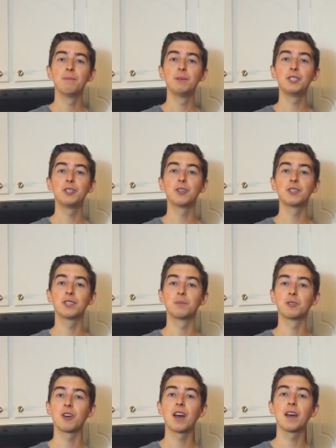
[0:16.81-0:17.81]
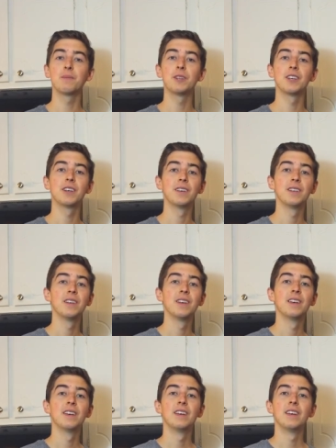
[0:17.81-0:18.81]
Be sure to subscribe to
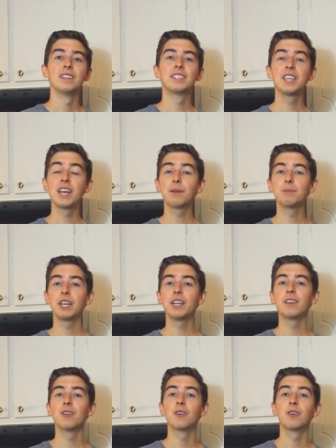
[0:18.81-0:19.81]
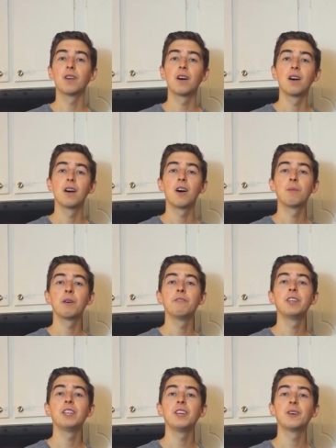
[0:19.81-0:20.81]
stay updated on all my
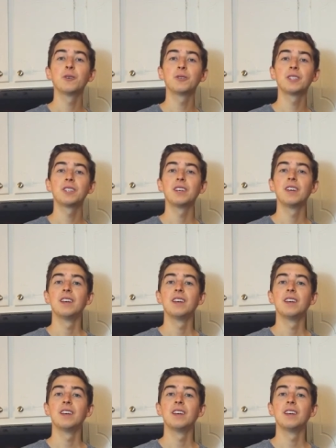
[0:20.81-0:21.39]
videos.